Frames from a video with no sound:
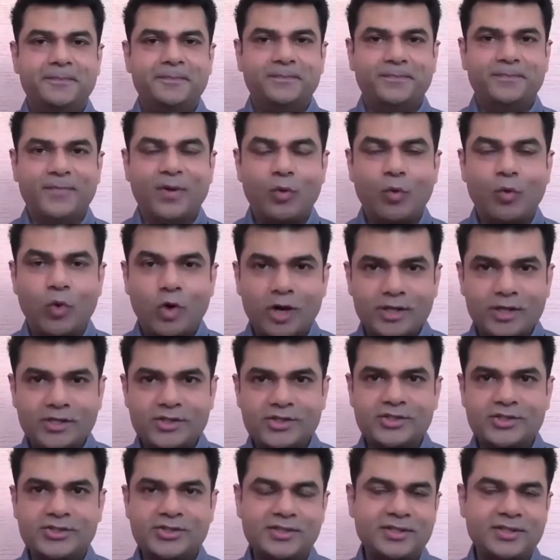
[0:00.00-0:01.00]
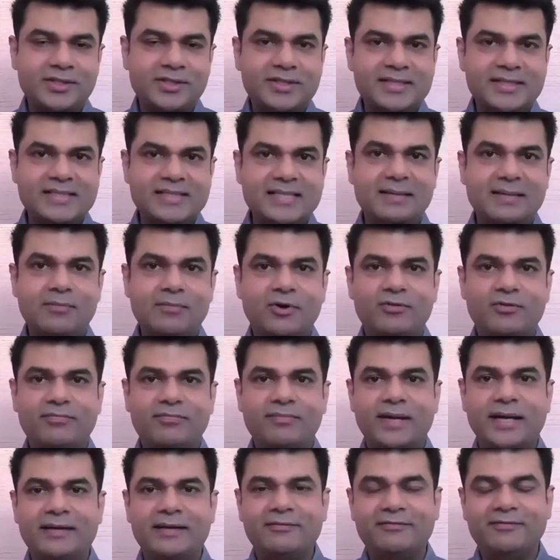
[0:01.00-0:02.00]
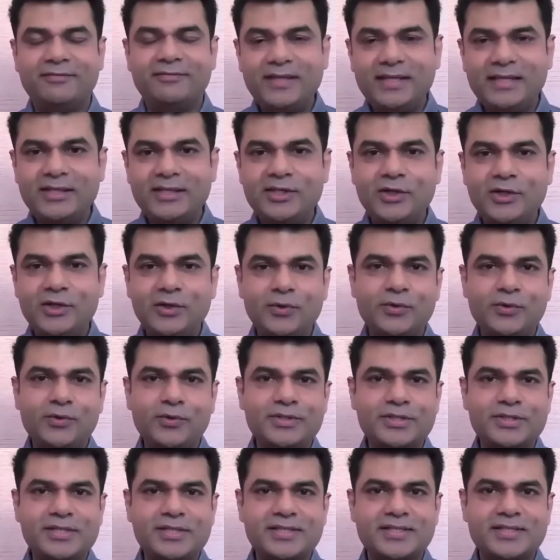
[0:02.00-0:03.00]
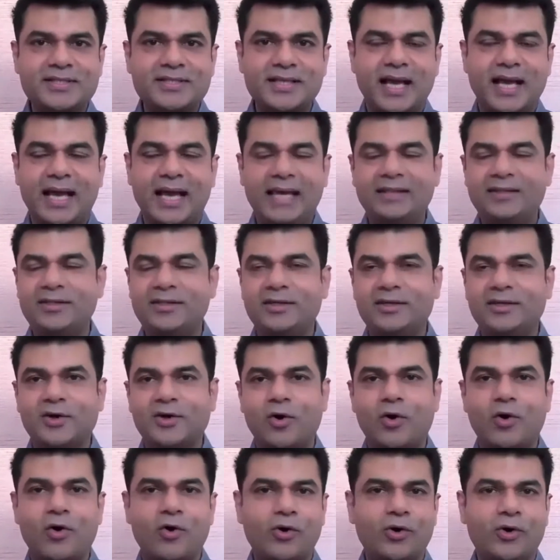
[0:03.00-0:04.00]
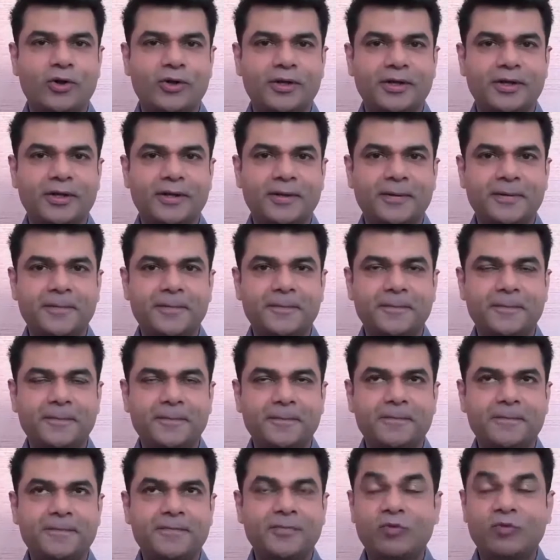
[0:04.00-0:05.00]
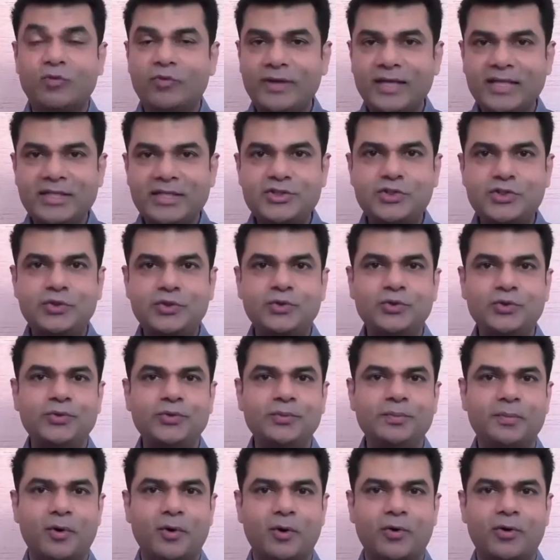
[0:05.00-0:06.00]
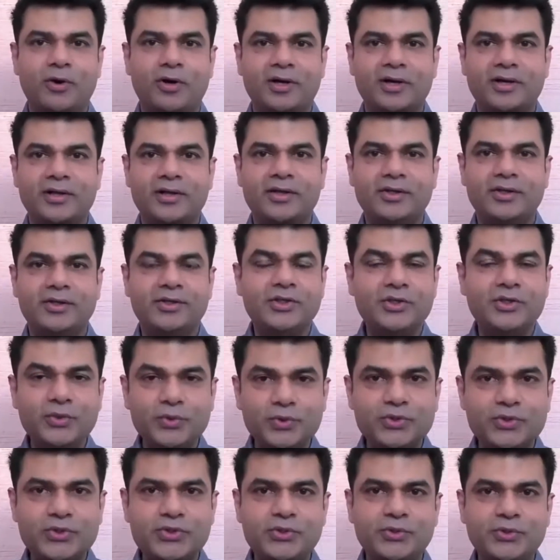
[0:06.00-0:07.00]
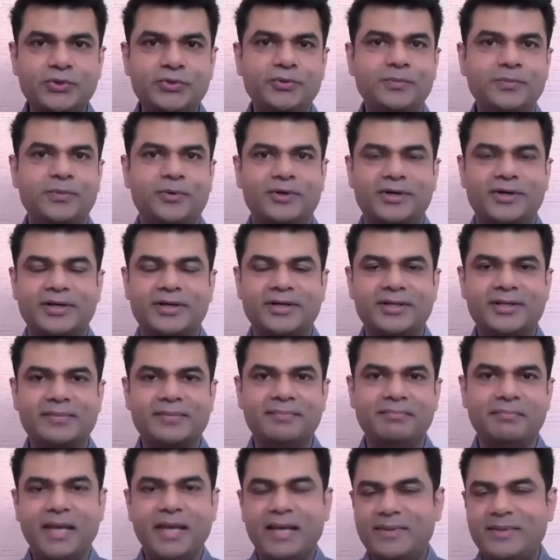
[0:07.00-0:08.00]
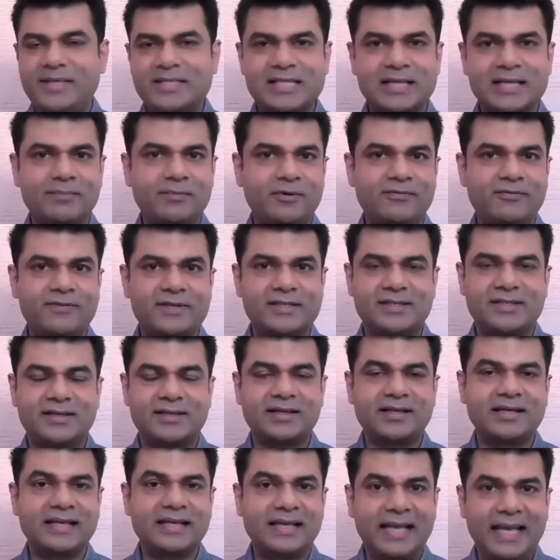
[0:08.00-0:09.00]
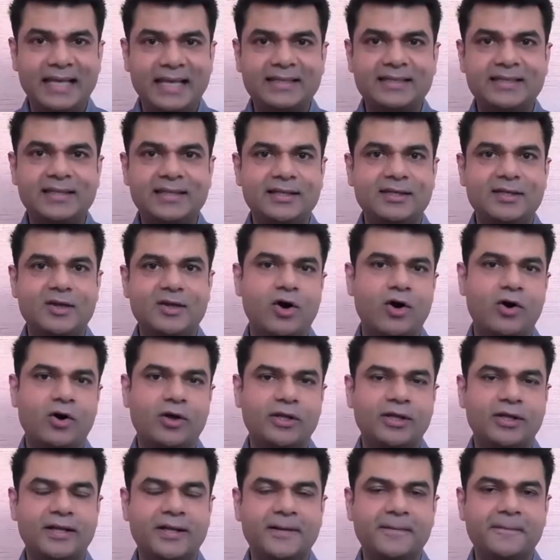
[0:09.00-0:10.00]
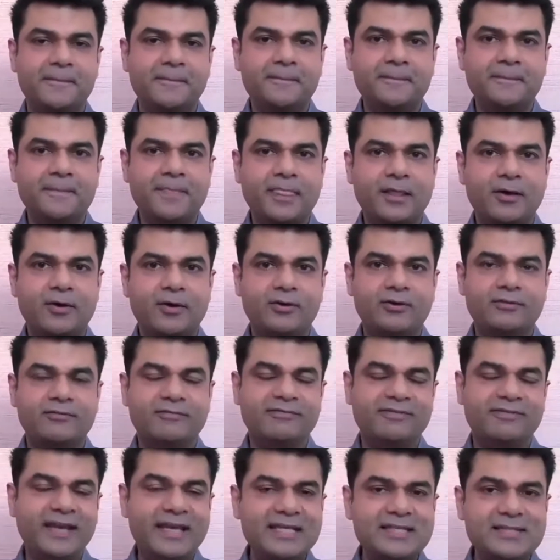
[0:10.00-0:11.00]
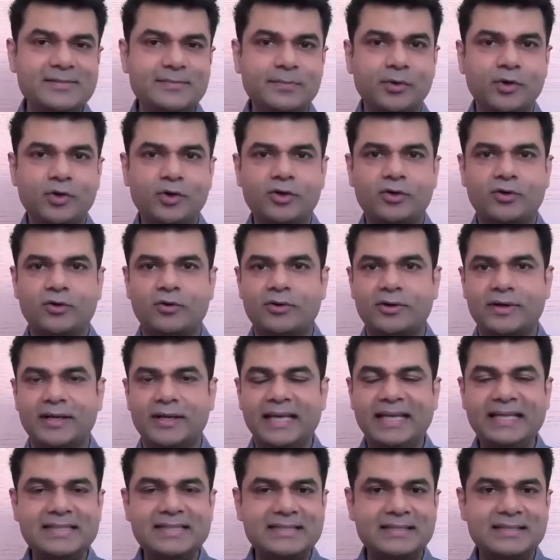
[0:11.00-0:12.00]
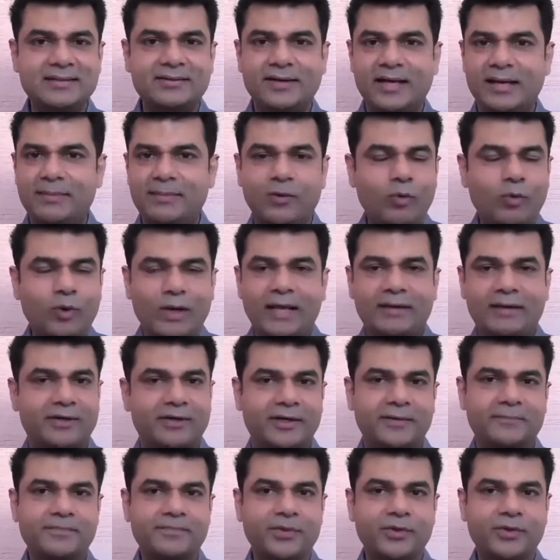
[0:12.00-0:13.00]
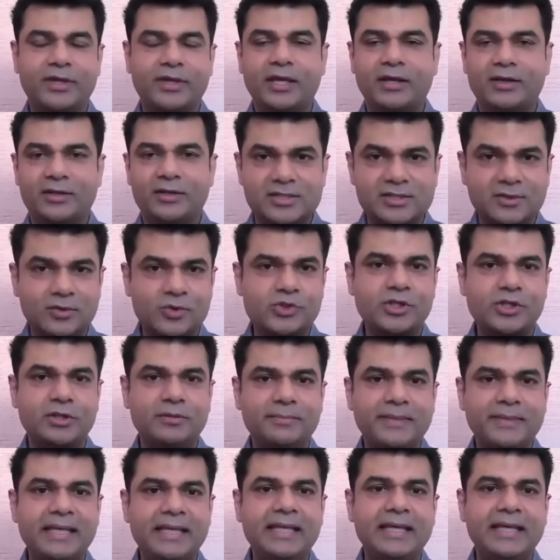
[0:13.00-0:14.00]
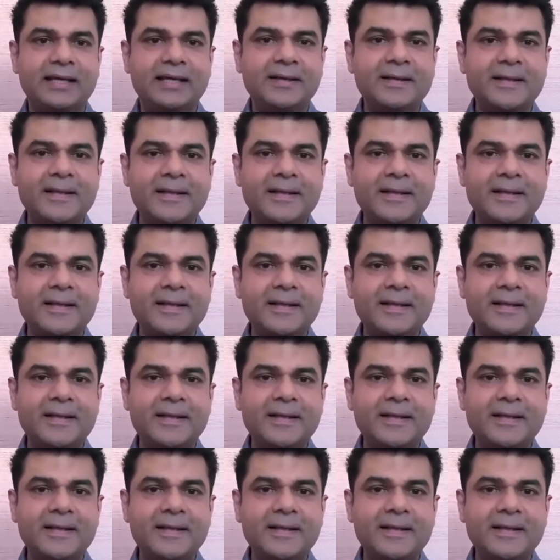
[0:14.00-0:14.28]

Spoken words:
watched some of my videos either on VTube or YouTube, or maybe some of us are connected on Facebook or Instagram or whatever, okay, on social media.